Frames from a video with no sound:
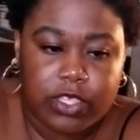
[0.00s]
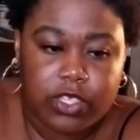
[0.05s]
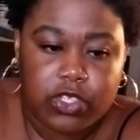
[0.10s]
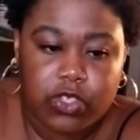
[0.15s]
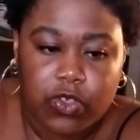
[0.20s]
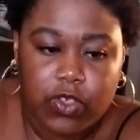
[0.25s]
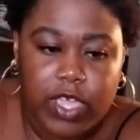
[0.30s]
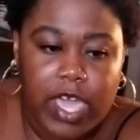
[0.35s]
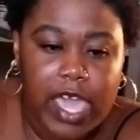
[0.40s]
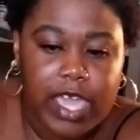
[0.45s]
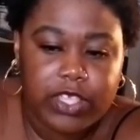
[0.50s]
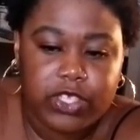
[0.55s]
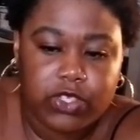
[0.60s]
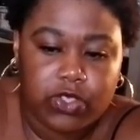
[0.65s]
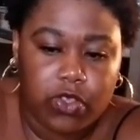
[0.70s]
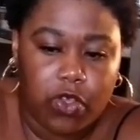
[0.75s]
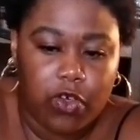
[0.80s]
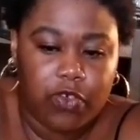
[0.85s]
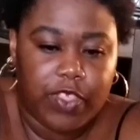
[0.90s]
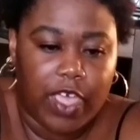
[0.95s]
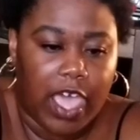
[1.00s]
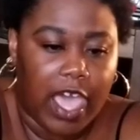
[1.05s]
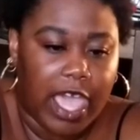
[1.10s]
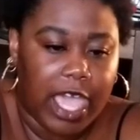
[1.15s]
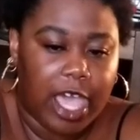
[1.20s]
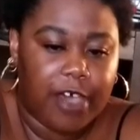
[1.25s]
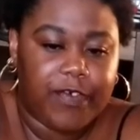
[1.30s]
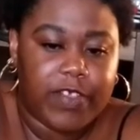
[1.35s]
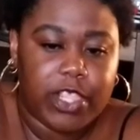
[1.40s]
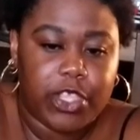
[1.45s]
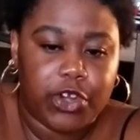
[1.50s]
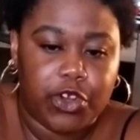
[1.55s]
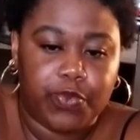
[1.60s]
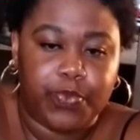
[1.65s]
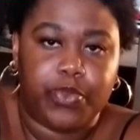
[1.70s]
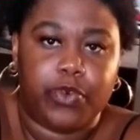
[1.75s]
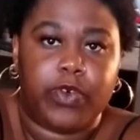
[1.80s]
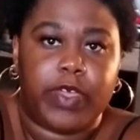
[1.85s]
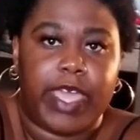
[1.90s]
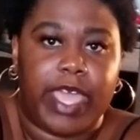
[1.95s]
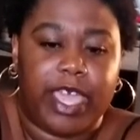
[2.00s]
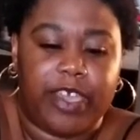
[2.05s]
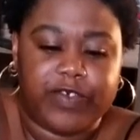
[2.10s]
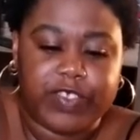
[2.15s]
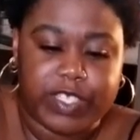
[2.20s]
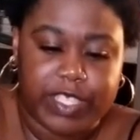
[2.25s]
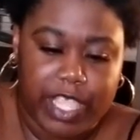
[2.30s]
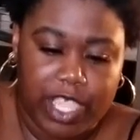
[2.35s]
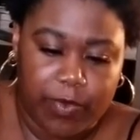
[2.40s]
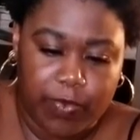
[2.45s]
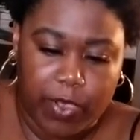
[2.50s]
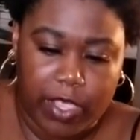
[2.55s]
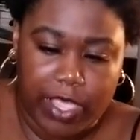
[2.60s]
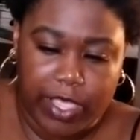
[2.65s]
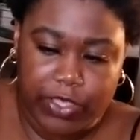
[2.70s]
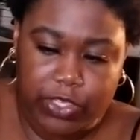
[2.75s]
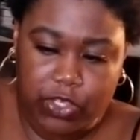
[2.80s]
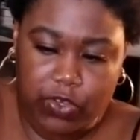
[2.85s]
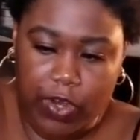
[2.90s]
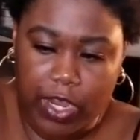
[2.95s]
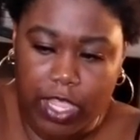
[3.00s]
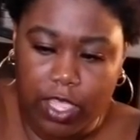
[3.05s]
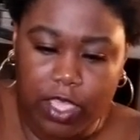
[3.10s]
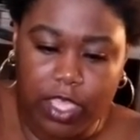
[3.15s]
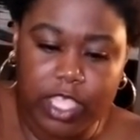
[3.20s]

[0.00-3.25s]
So you guys know that I have a little bouquet of snake plants, right?